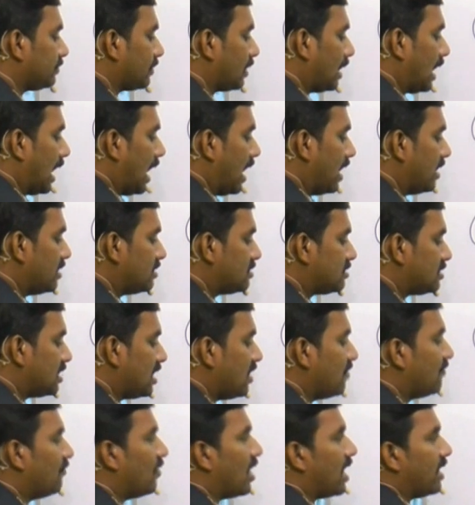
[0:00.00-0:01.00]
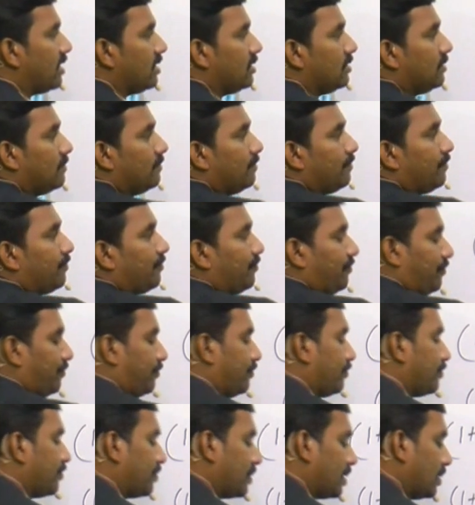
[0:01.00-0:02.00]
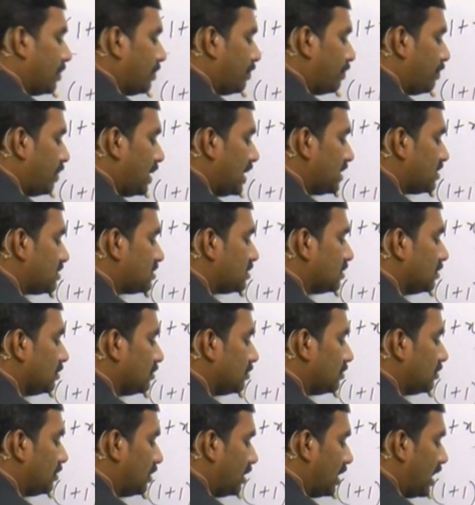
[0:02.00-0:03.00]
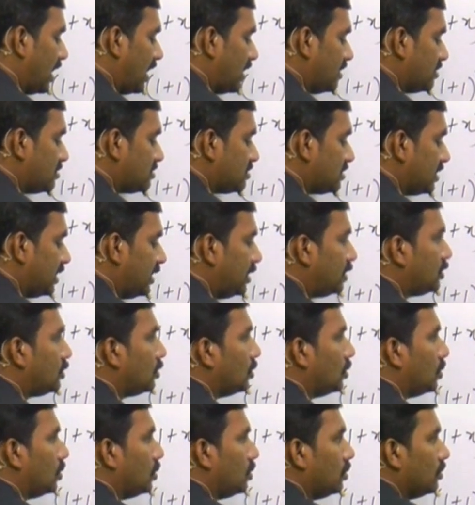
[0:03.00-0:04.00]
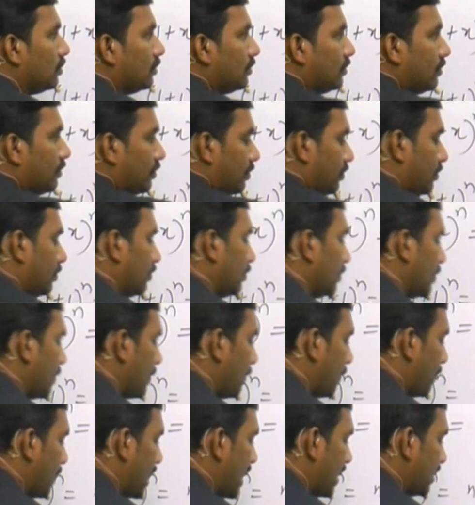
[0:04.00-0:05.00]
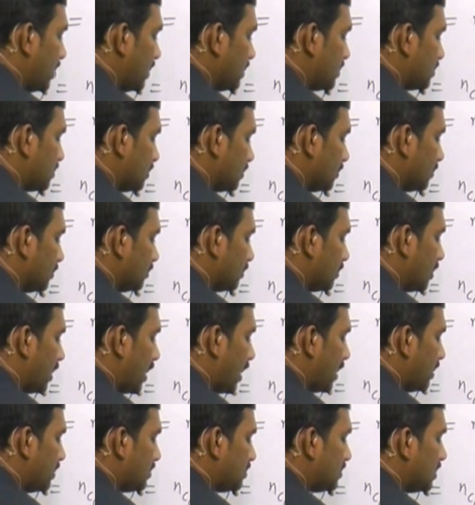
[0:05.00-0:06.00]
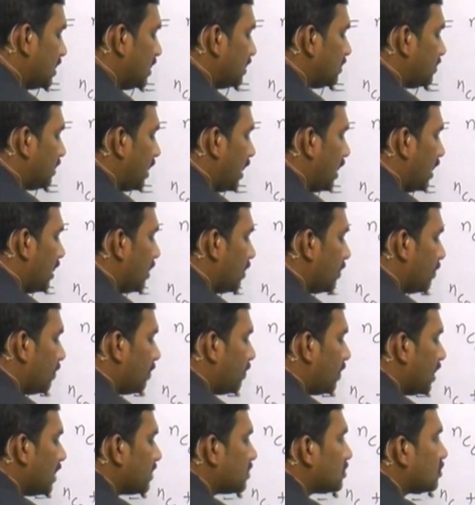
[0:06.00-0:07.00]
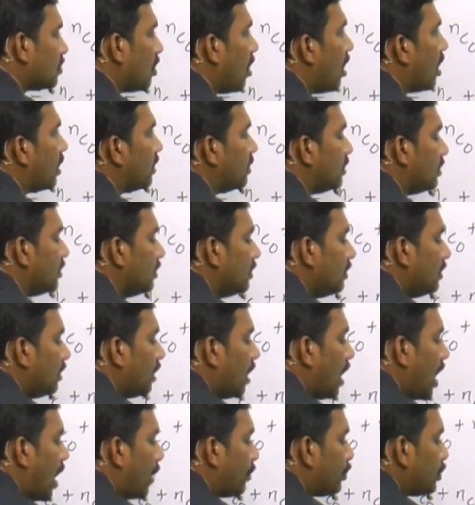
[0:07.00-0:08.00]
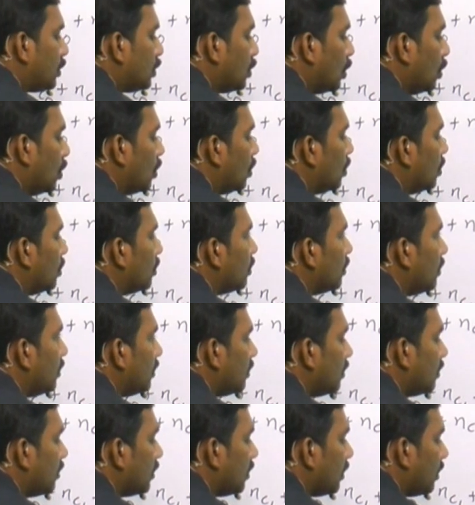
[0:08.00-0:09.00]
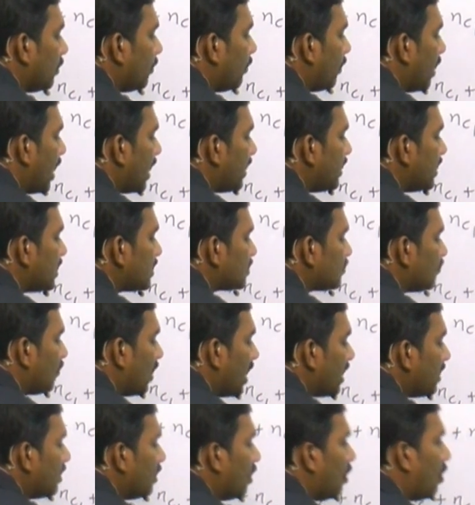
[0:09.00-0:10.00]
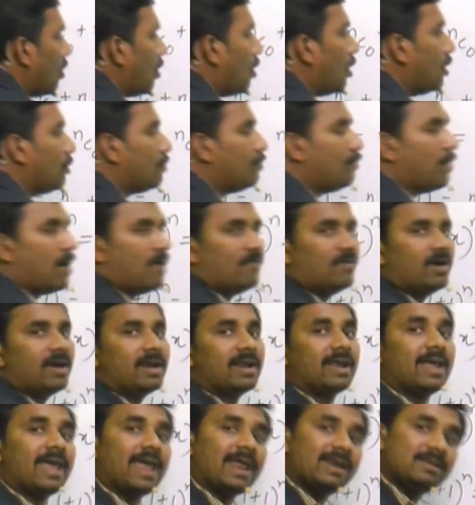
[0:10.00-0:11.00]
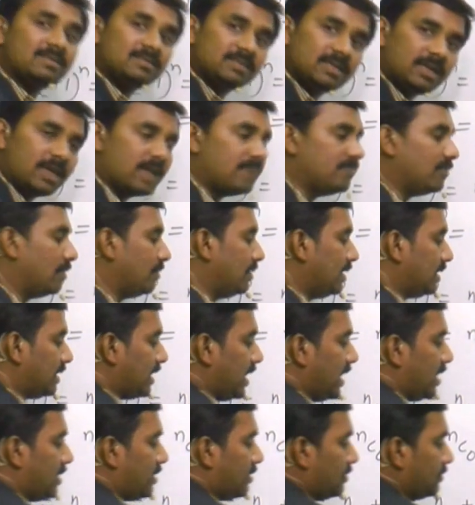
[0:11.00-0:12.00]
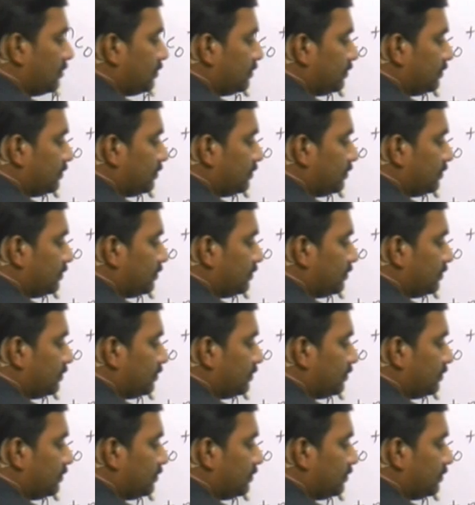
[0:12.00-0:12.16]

nc1 plus NC2 minus NC3 plus so on up to minus 1 whole power NCN we will take,